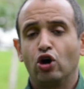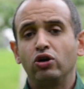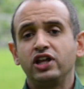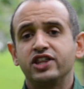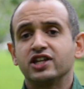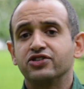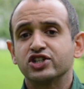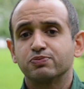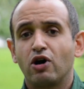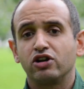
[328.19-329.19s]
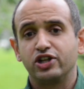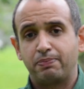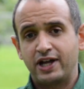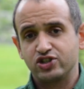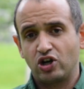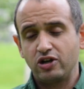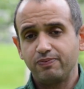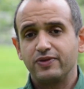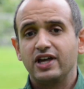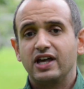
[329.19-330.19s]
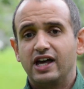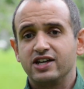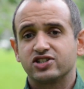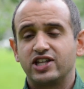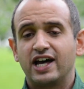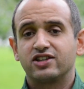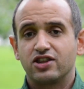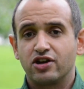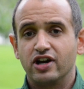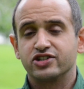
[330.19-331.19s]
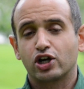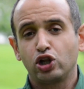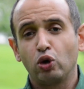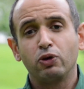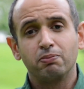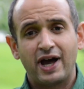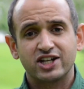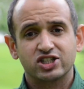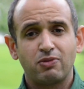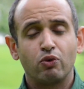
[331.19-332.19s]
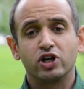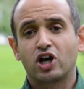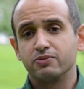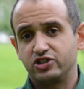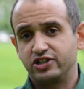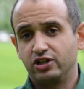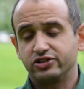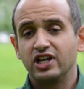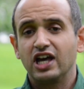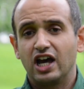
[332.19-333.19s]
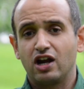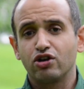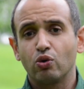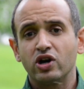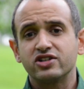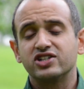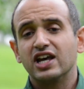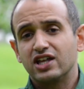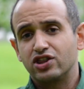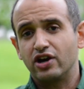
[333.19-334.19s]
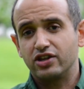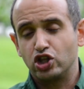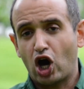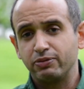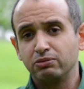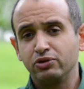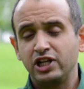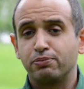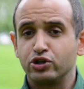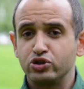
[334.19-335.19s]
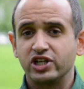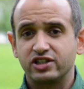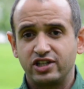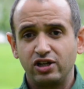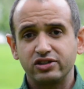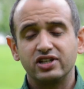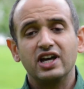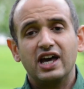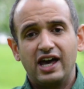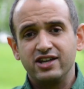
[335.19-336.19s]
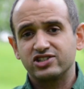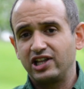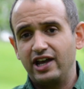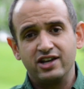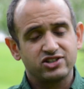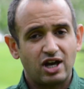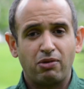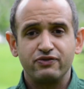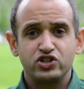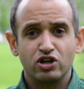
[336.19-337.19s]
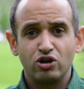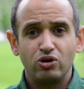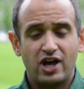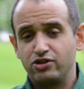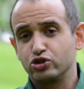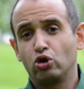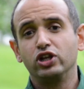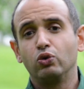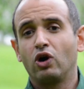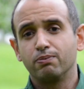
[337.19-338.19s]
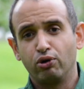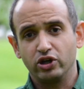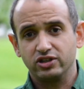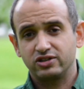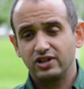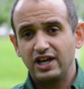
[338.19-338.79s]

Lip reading: only thing that this model depends on is that there is a global maxima when it comes to tilt. In other words, the optimally producing tilt is above zero and there's only 1 point.